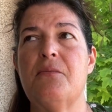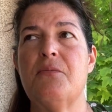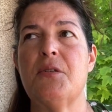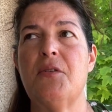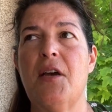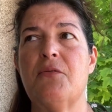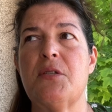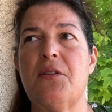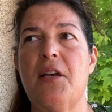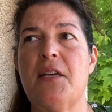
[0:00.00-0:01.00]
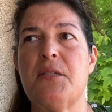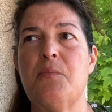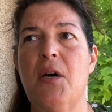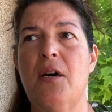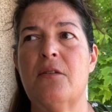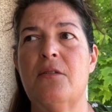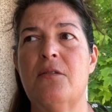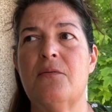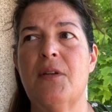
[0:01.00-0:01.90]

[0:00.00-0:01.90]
So that was the last model.